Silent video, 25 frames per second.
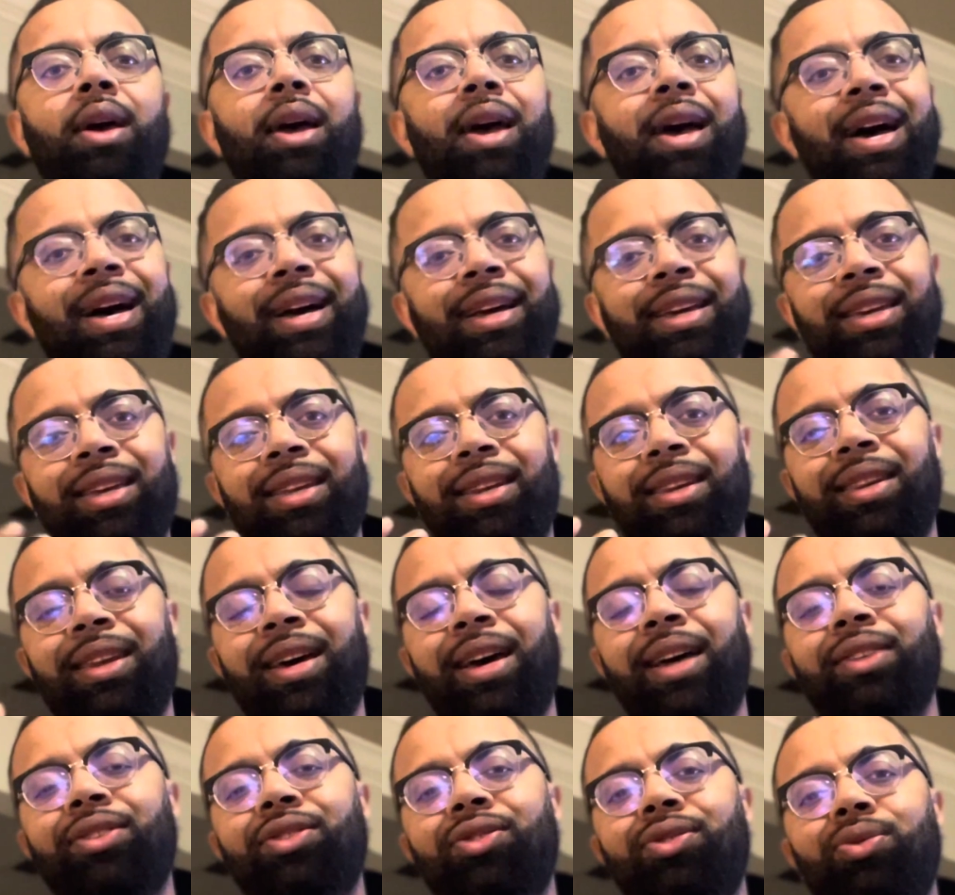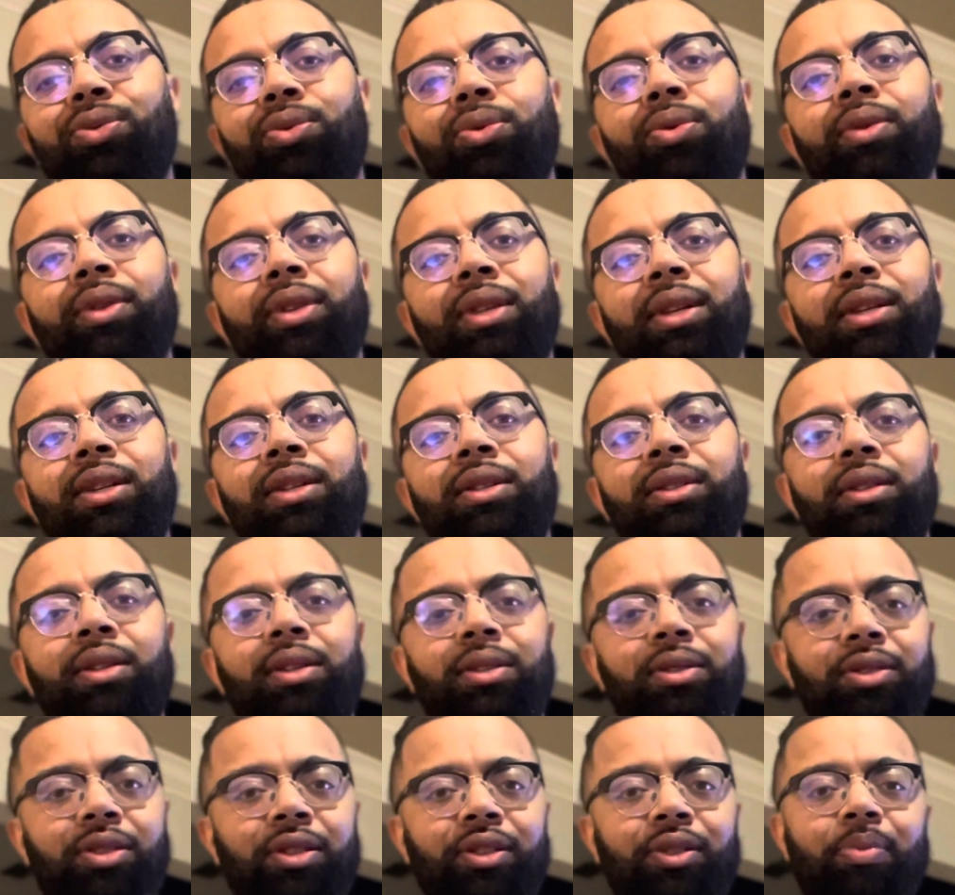I cannot store these in
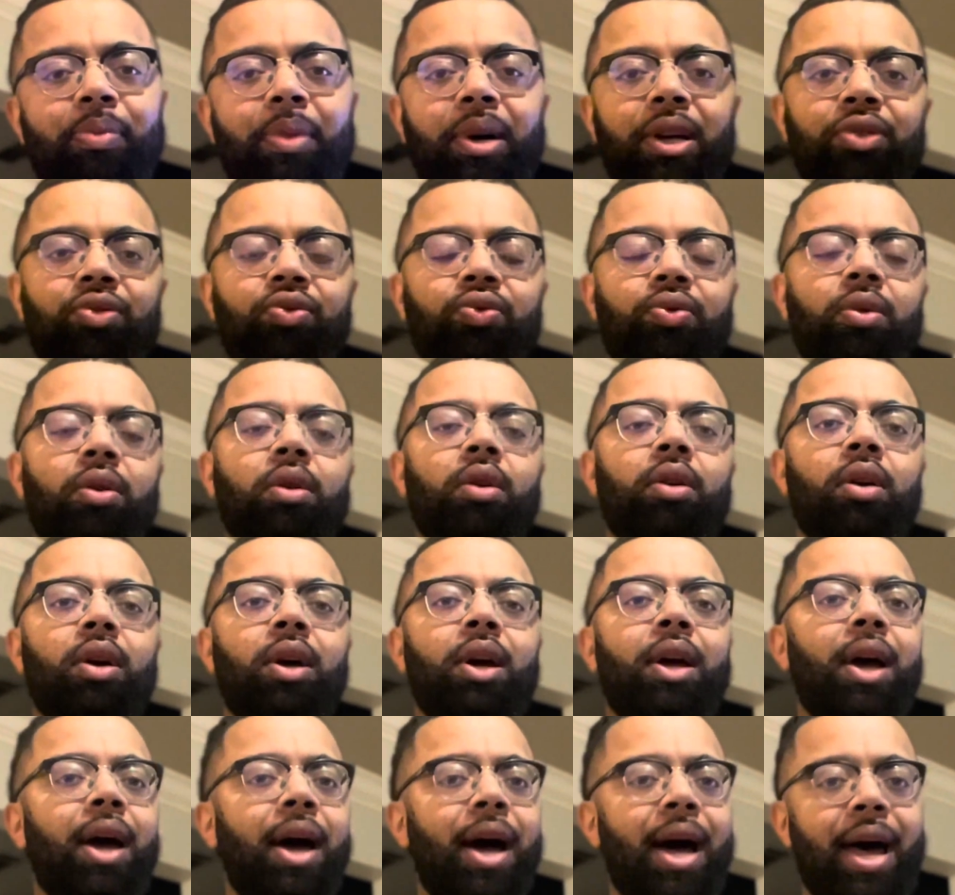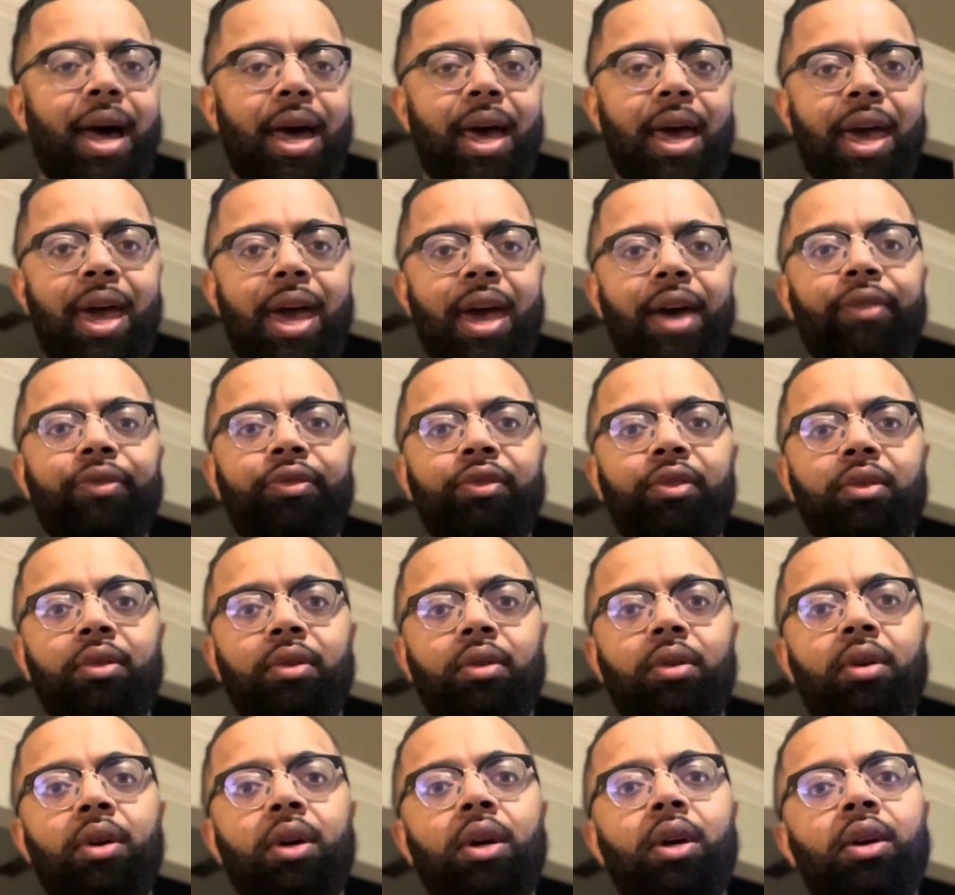just my drawer. I have
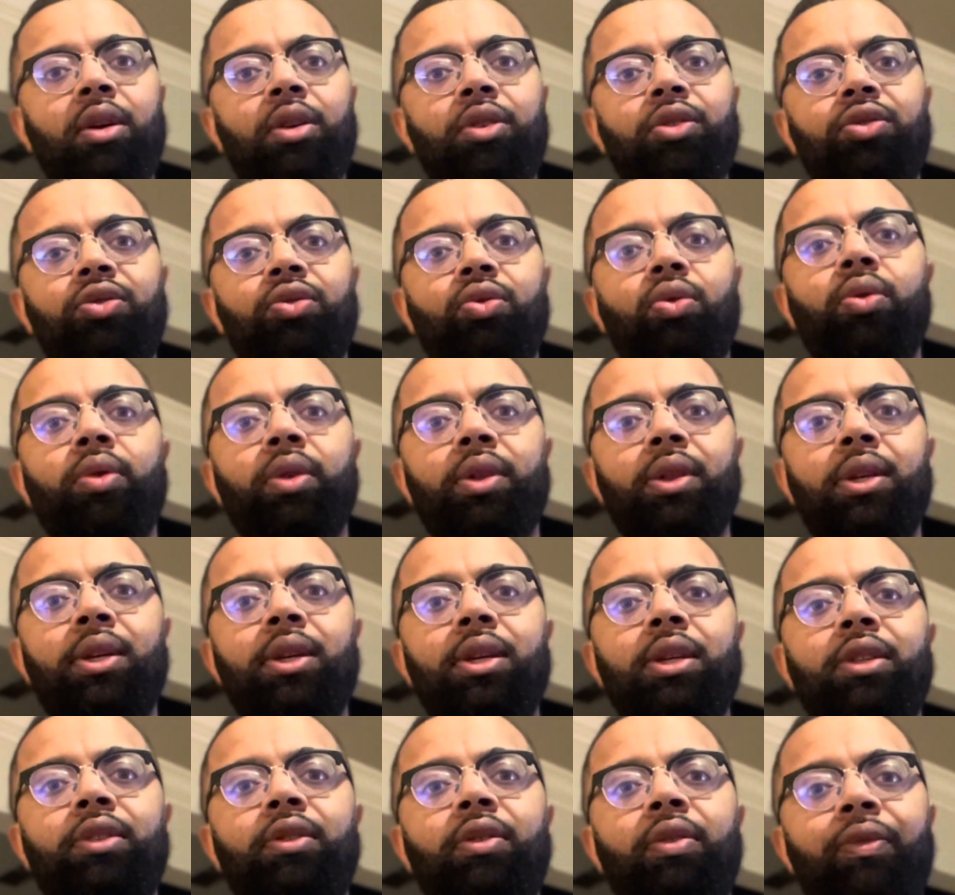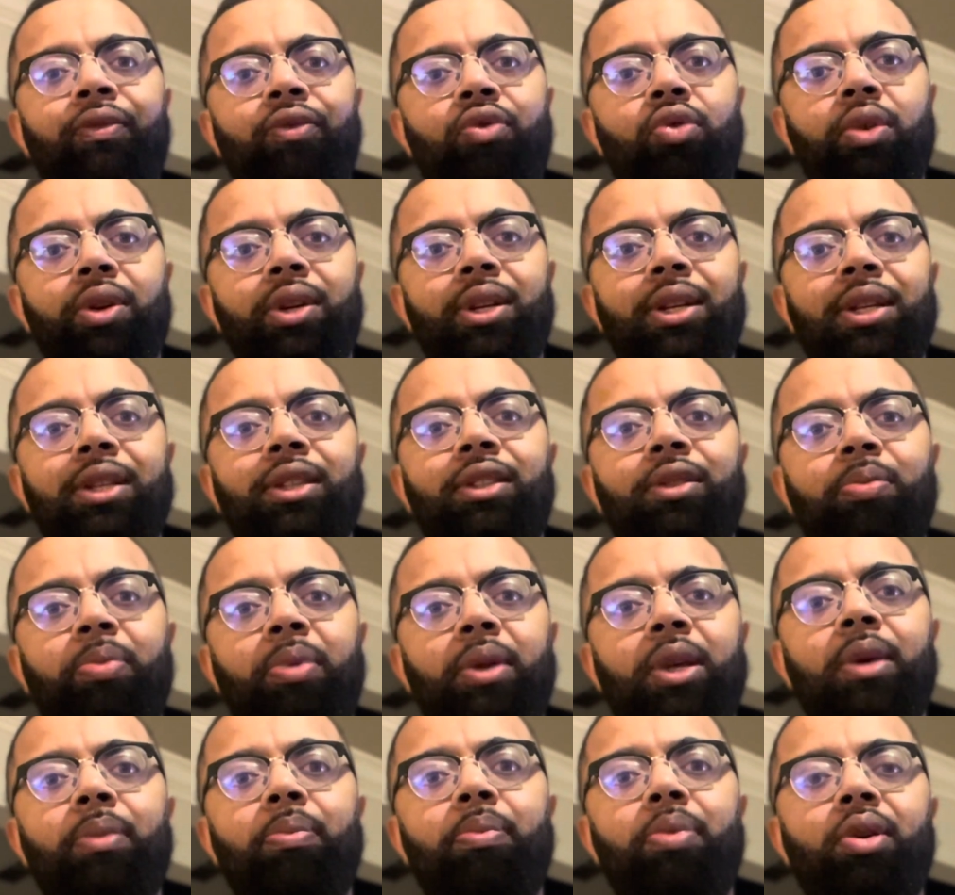to store these for
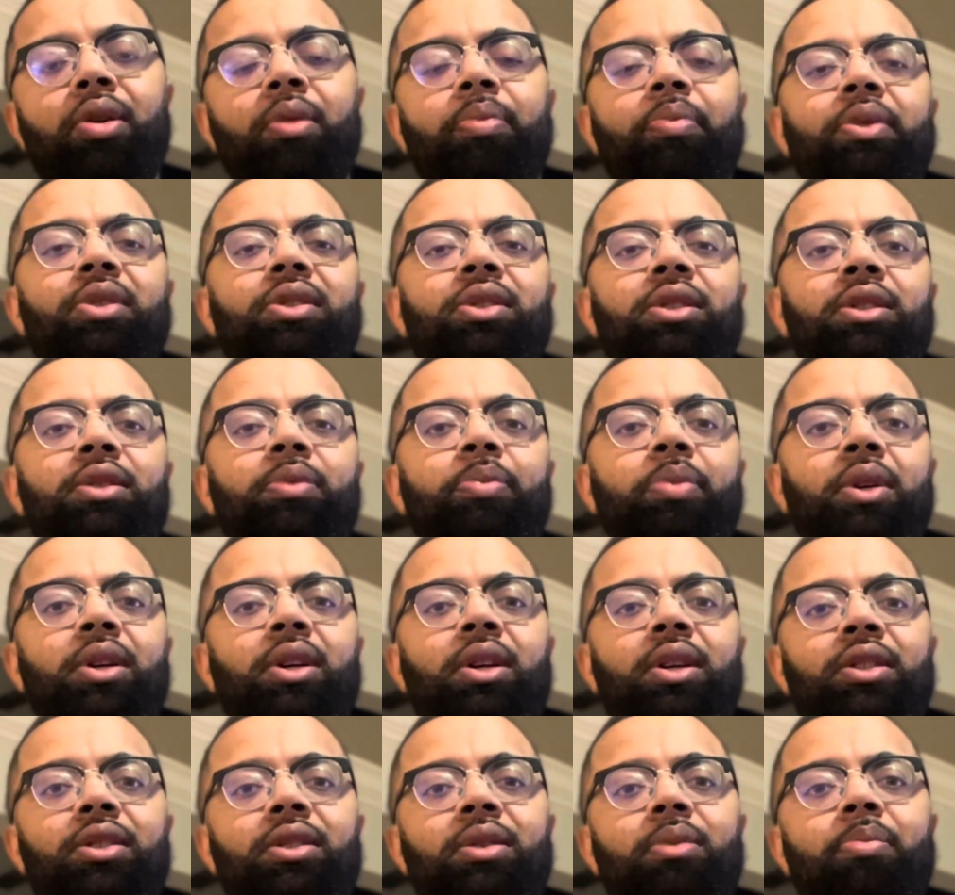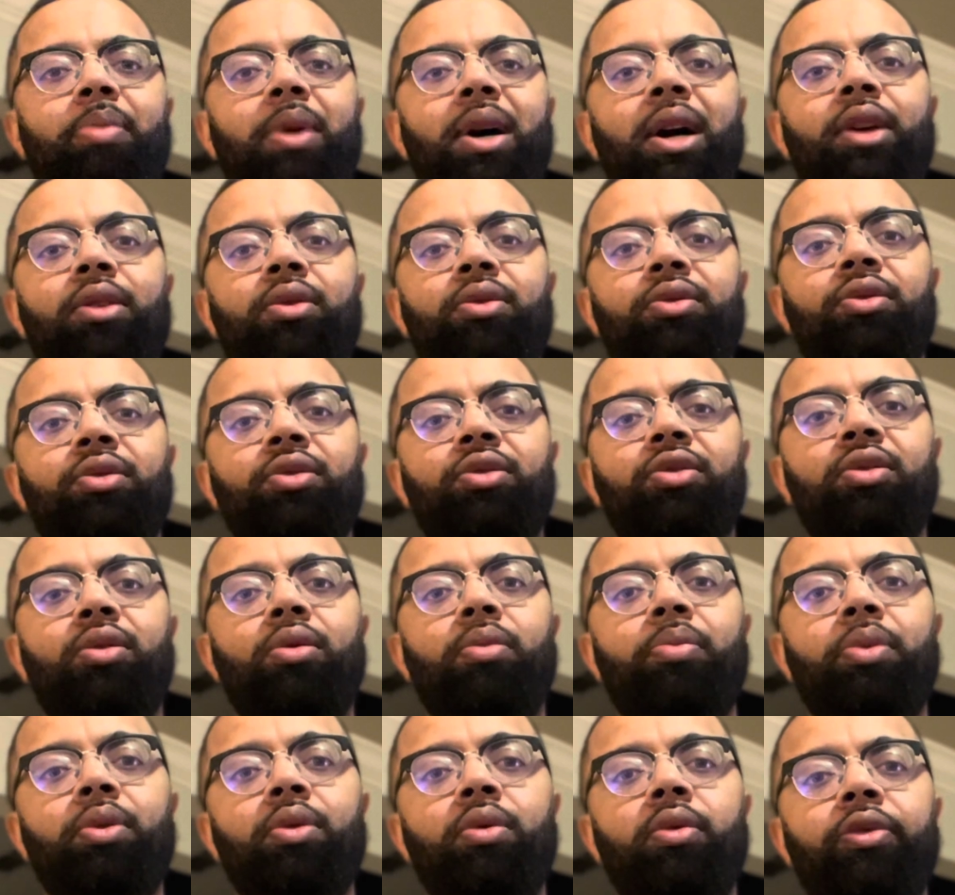display purposes because the bottles are so
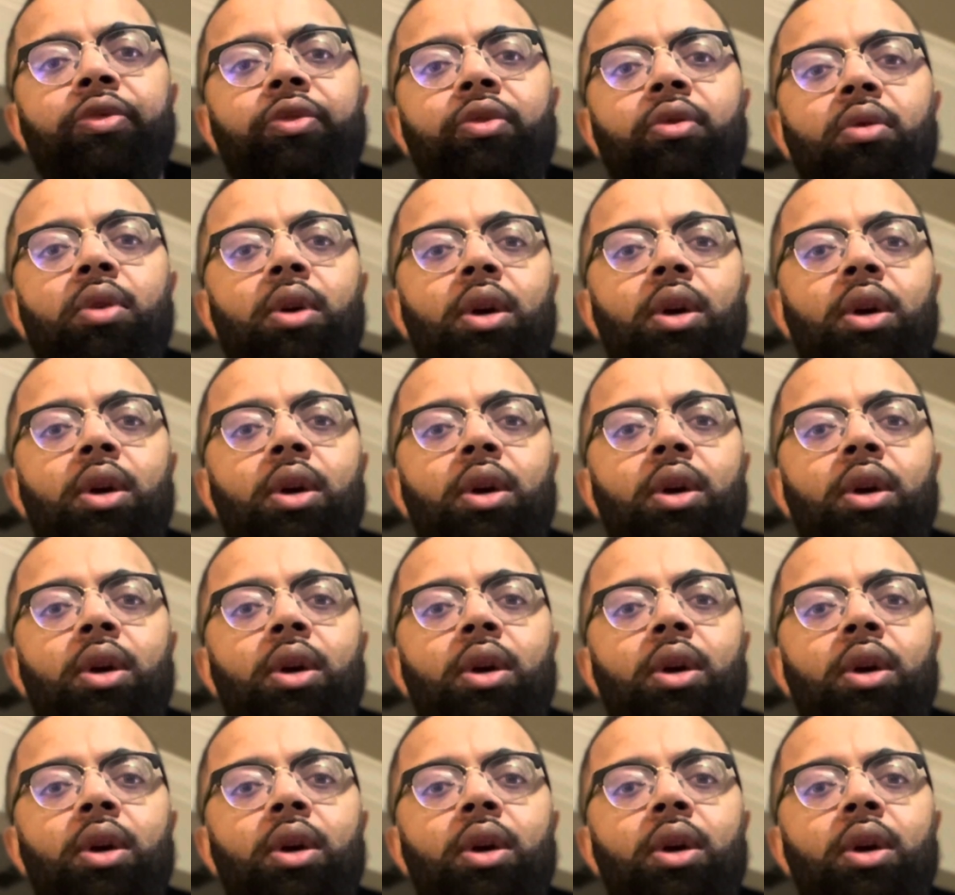beautiful.